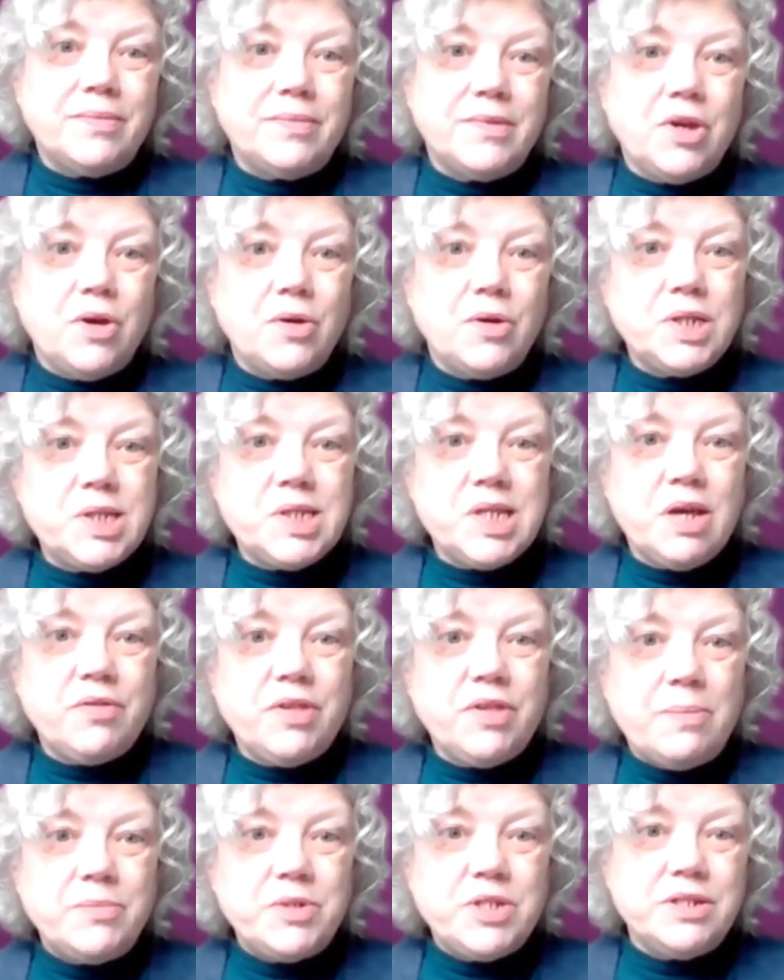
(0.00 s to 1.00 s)
going to
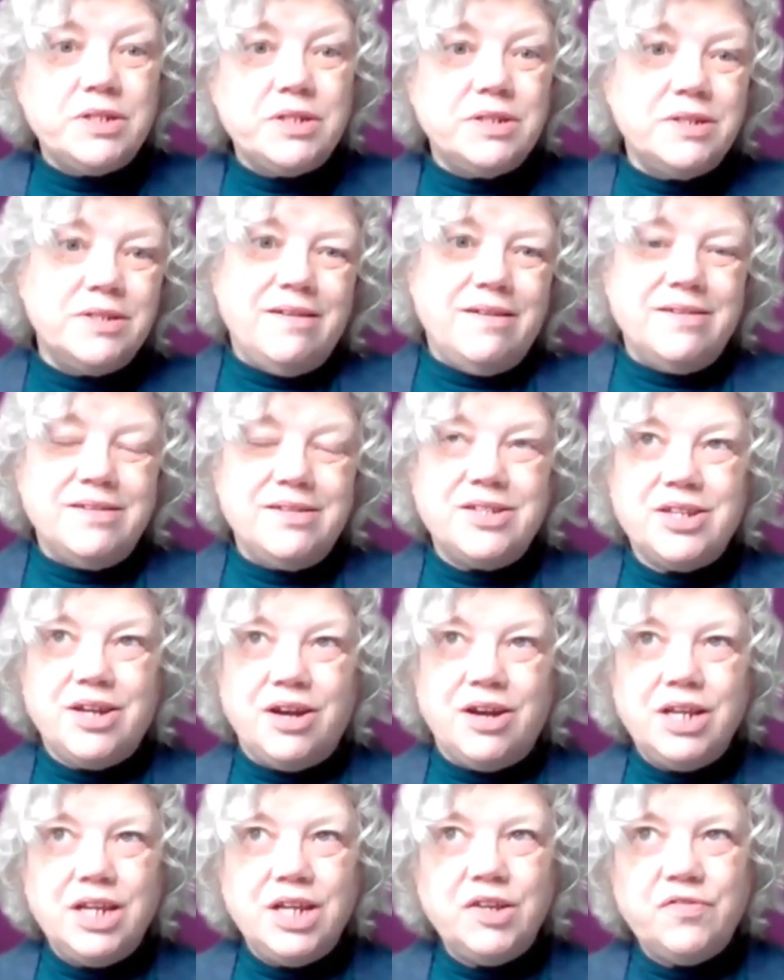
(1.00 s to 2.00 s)
Southampton, and
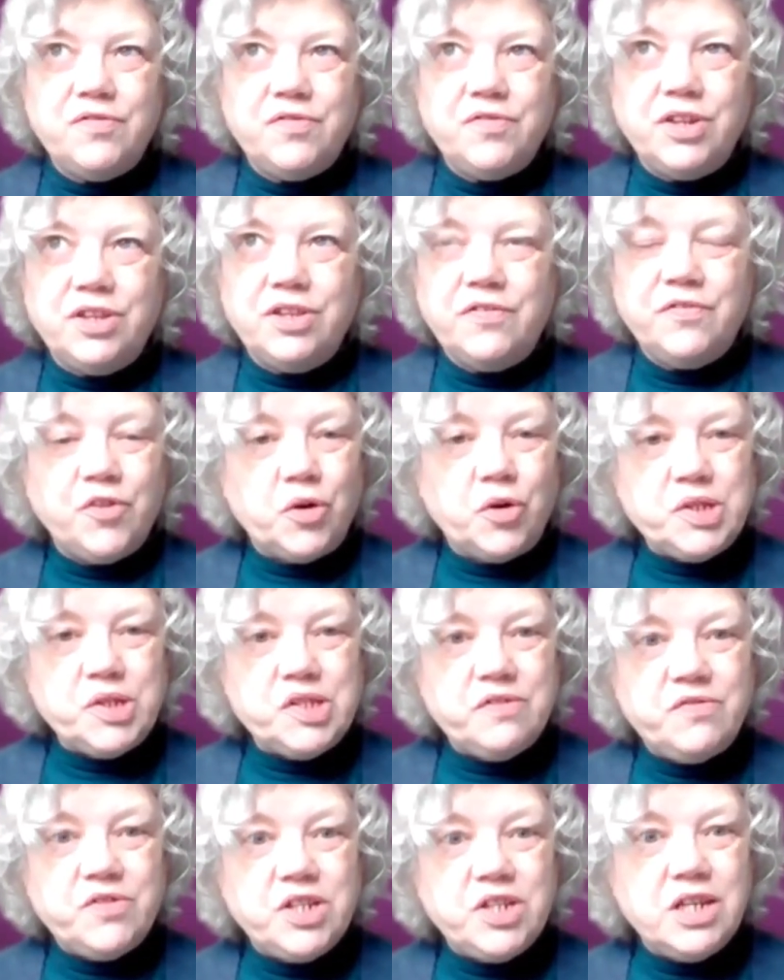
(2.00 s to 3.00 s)
I live in the Forest
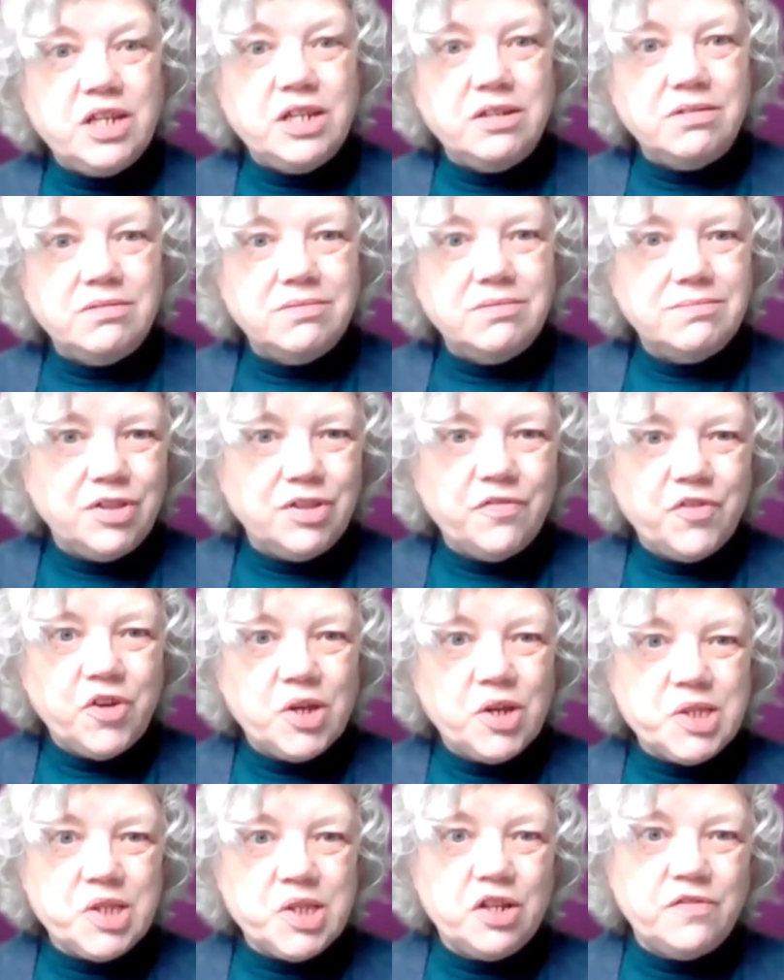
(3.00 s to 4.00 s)
of Dean and the
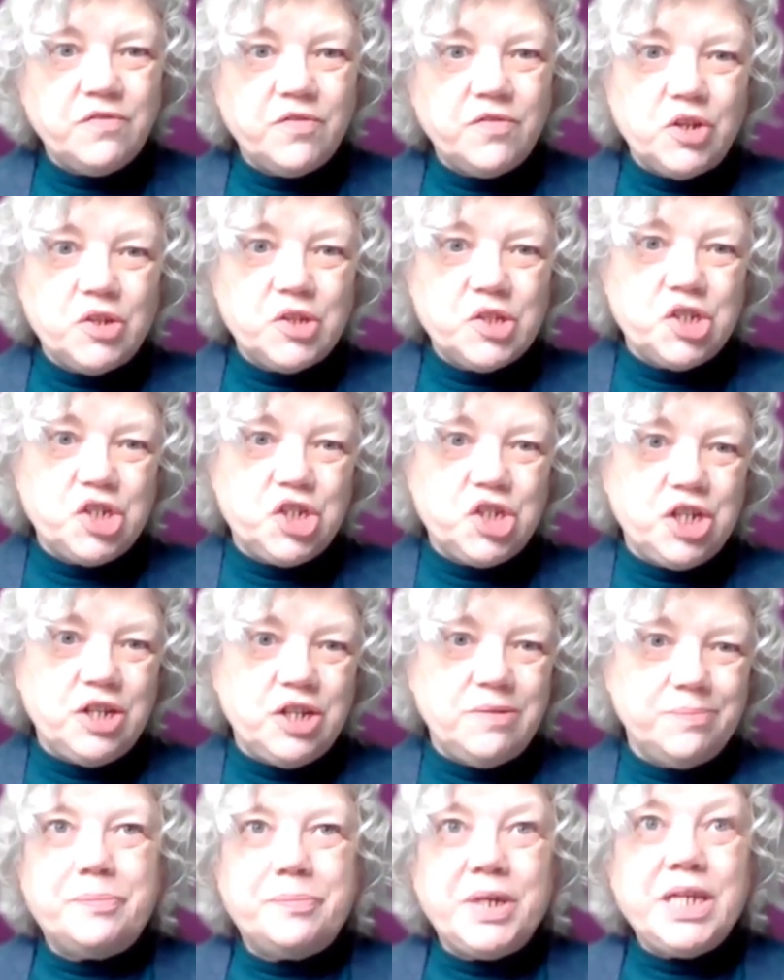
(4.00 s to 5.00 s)
far side of
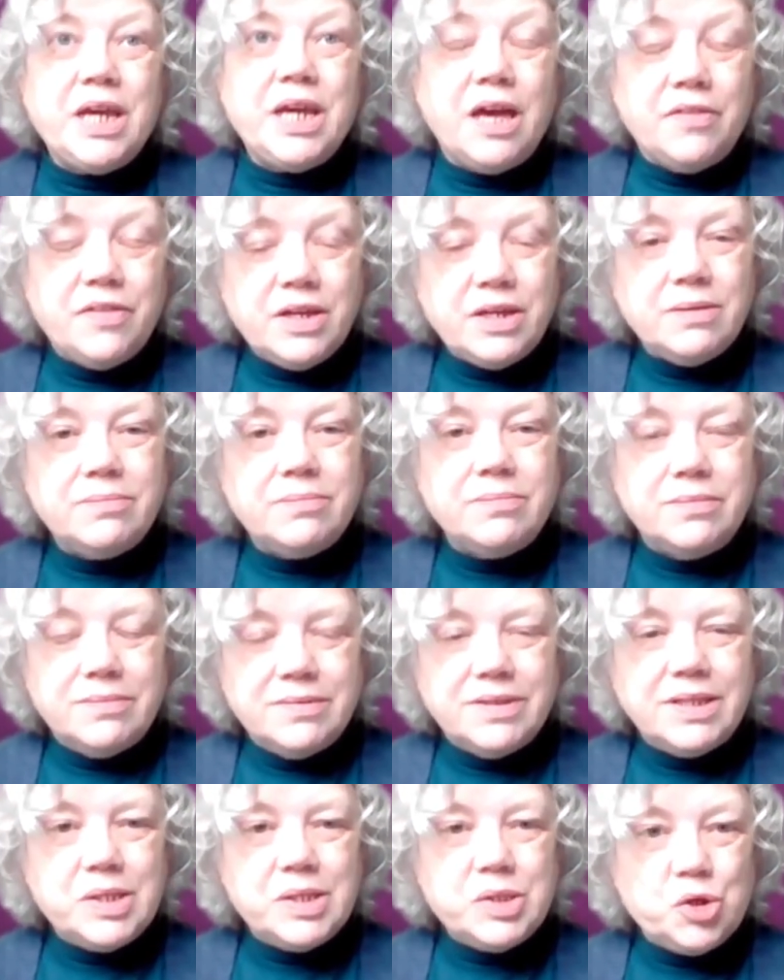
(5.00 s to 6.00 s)
Gloucestershire. But yeah,
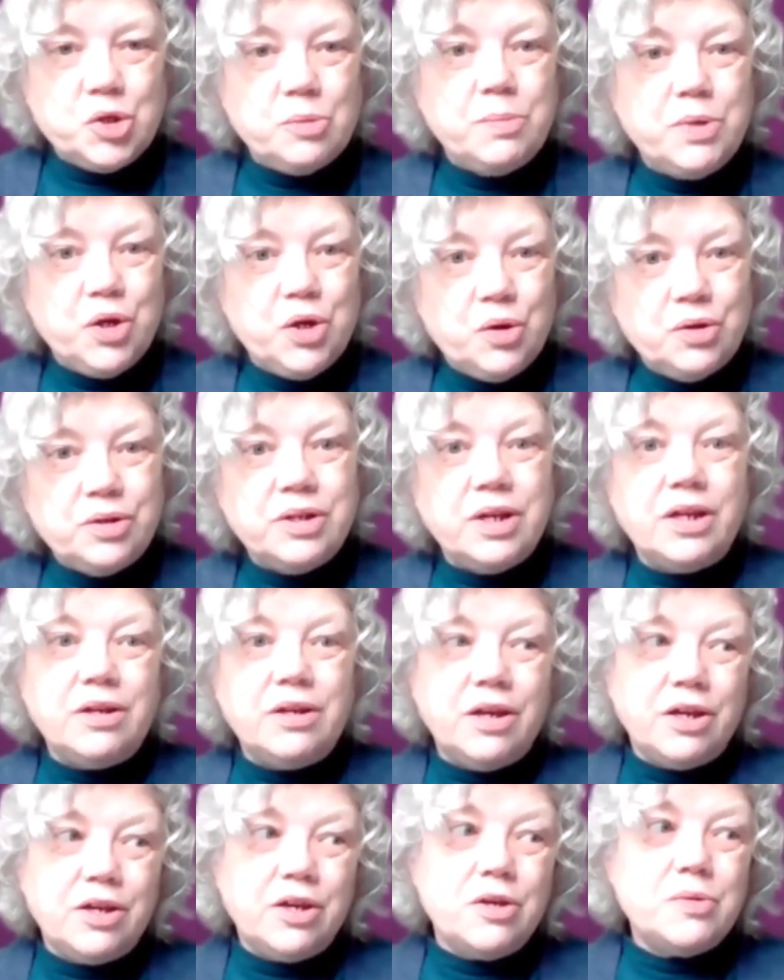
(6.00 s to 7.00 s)
they took me on, and
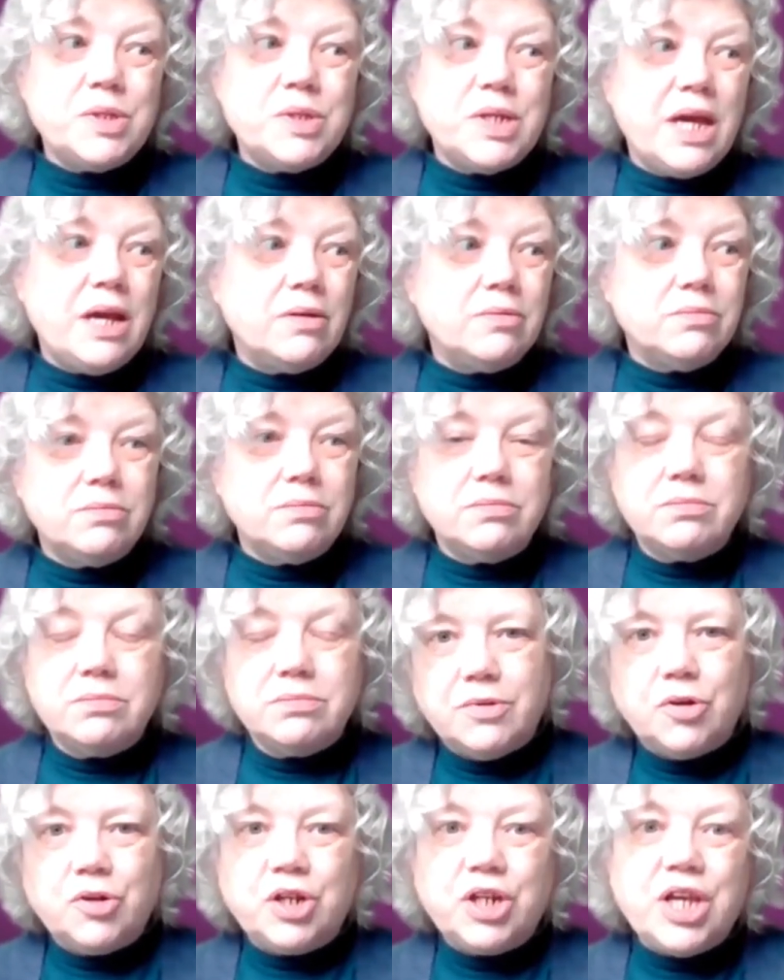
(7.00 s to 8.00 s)
I go down
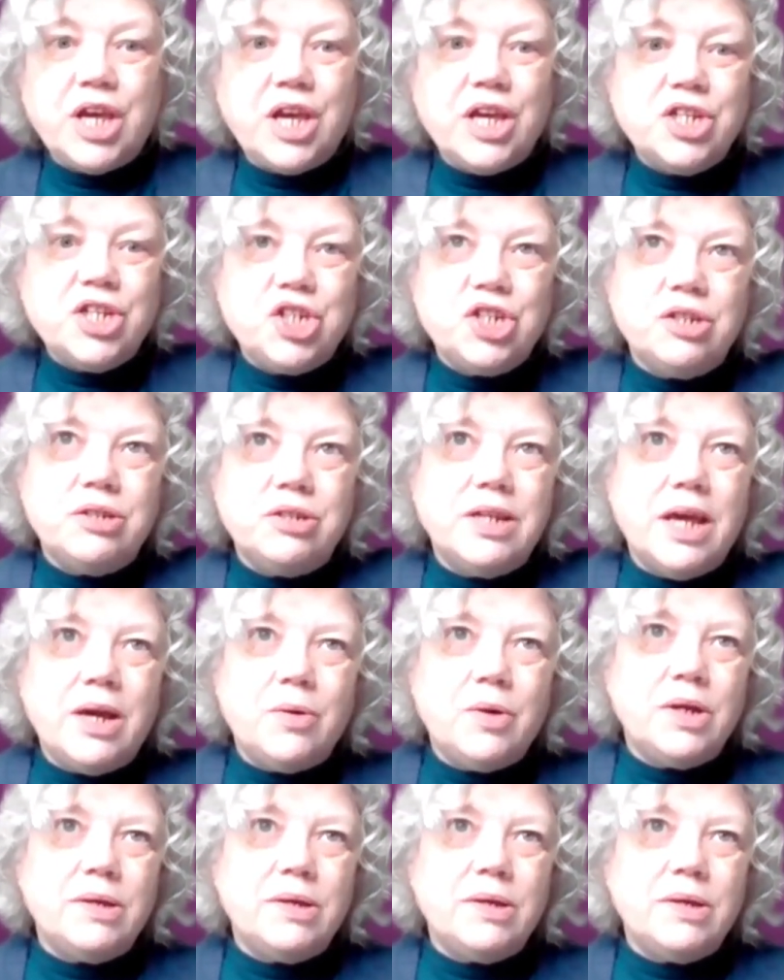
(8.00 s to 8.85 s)
on occasion. Now